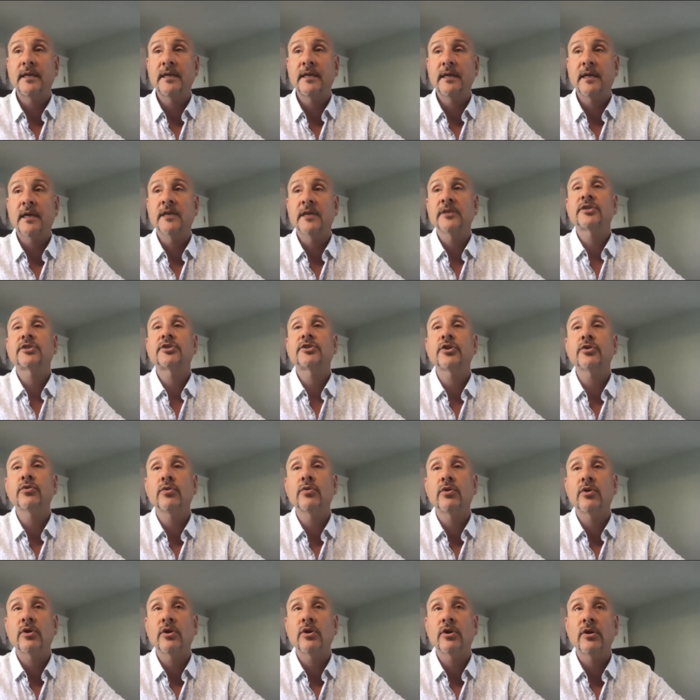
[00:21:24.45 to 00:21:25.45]
a
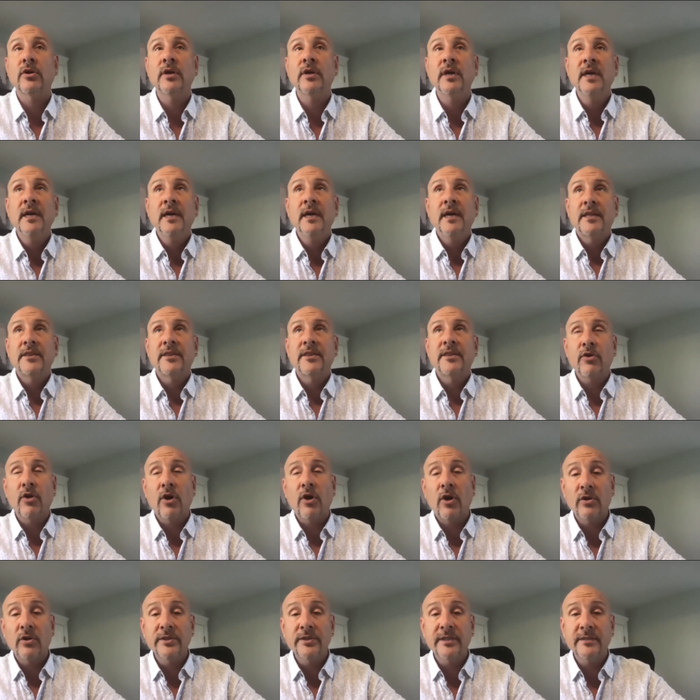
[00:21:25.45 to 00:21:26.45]
store, they're
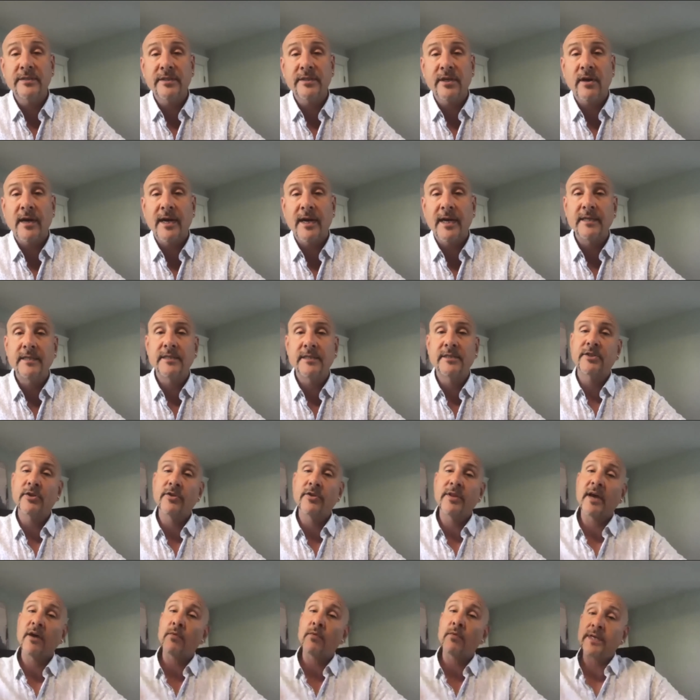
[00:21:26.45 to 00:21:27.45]
all designed so
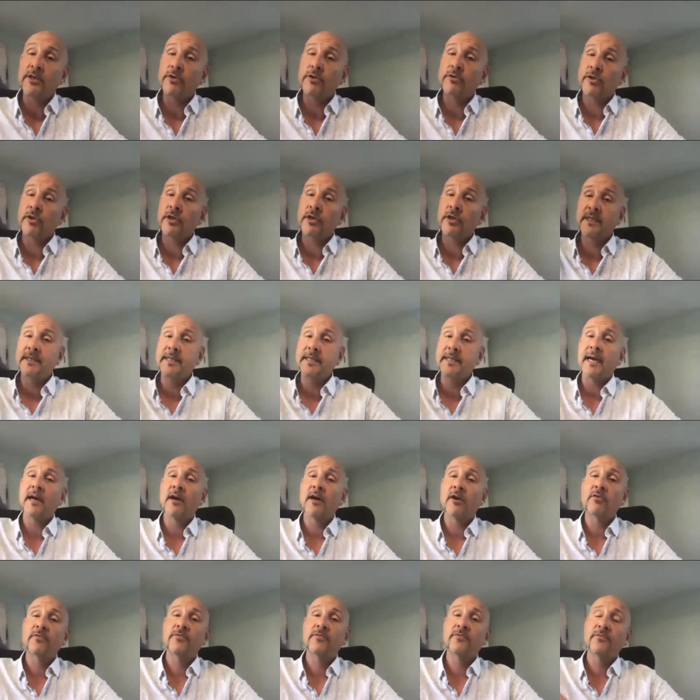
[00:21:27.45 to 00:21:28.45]
that when you look
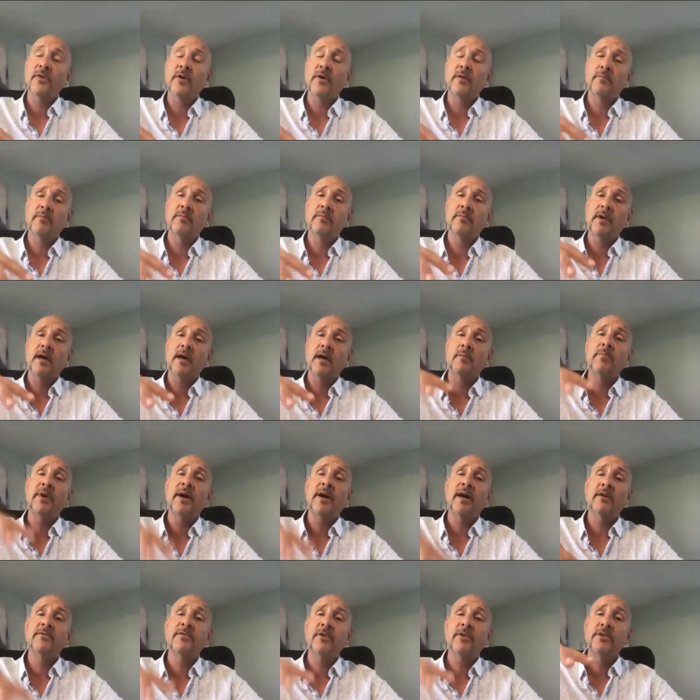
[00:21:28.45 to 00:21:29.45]
down from
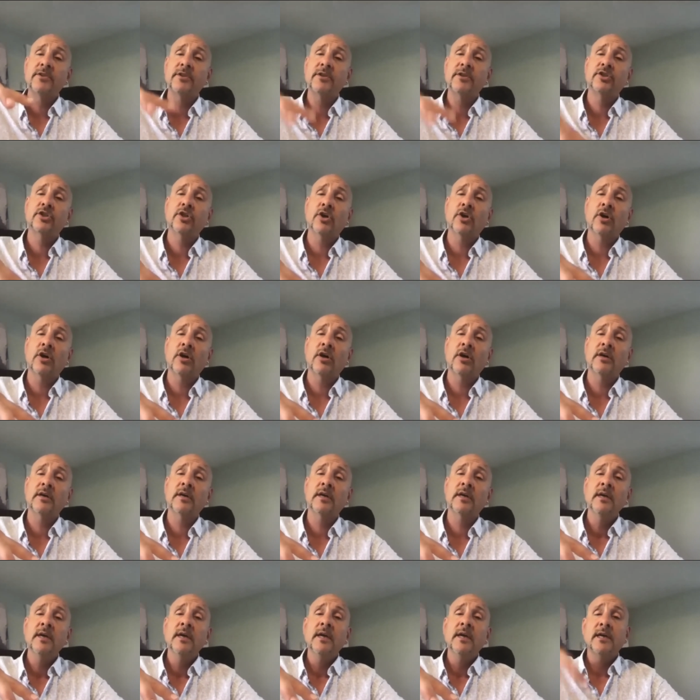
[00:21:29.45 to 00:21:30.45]
above on the dog,
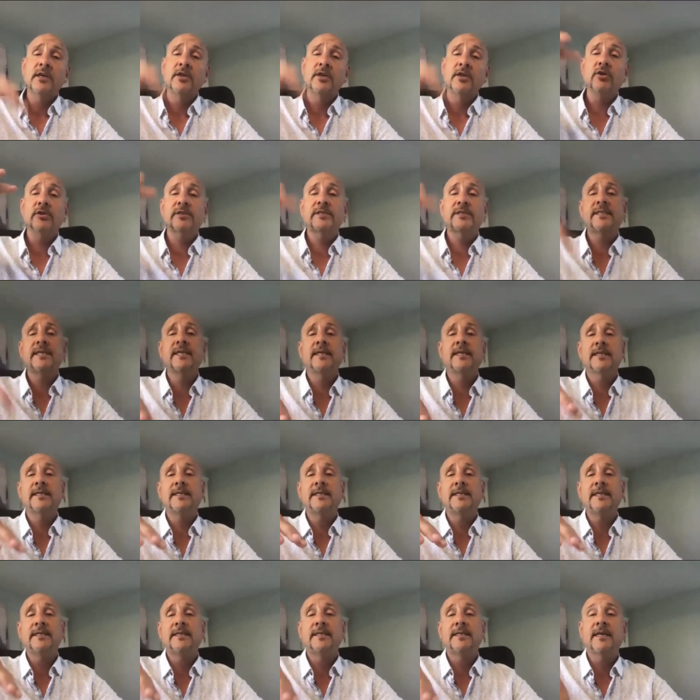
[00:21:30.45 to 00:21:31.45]
you're seeing the
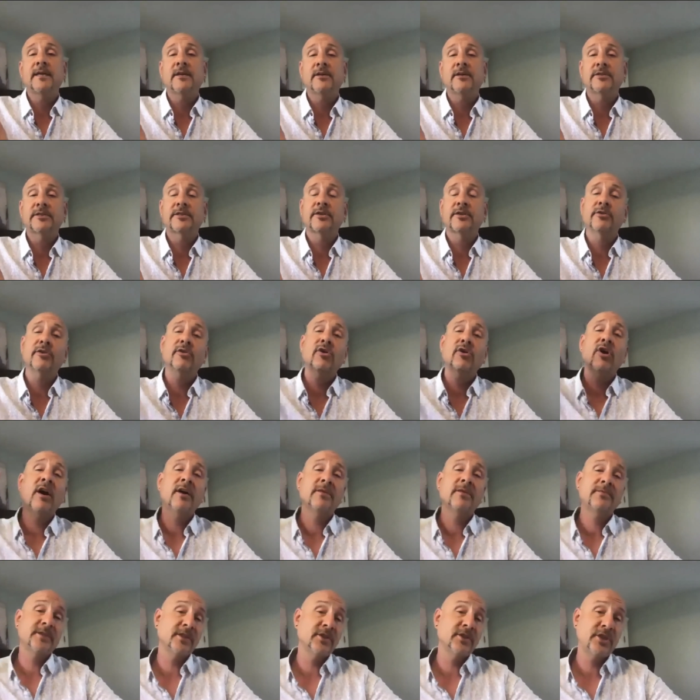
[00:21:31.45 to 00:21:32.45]
details. So they'll
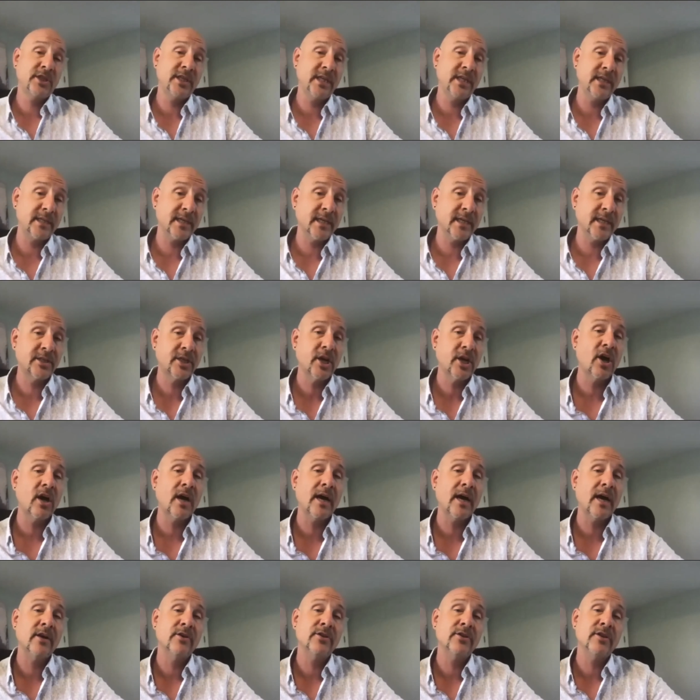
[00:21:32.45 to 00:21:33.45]
often cheat a
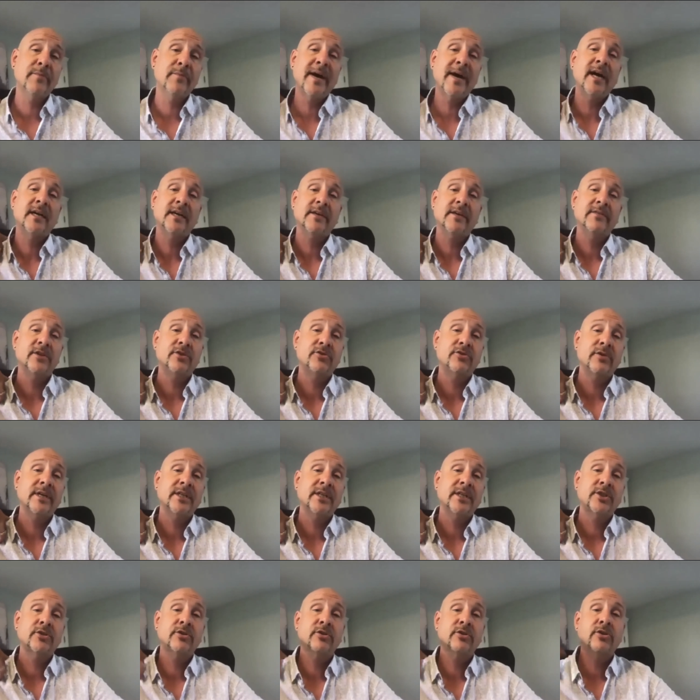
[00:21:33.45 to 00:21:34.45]
tie on the back of the dress
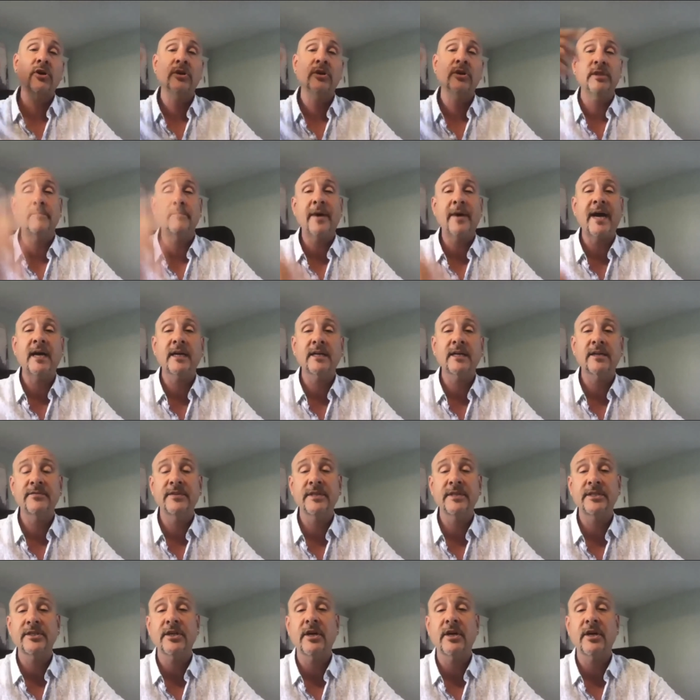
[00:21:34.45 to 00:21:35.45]
shirt on the back of the
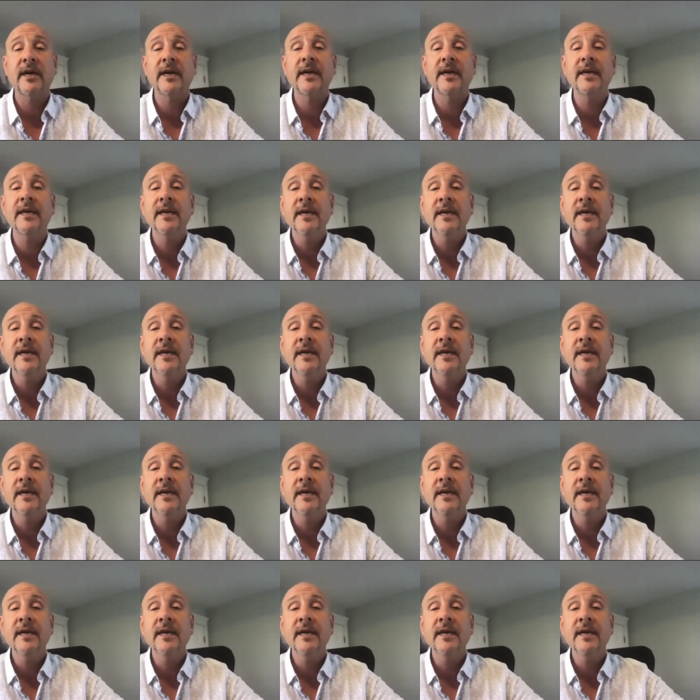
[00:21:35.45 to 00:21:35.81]
tie.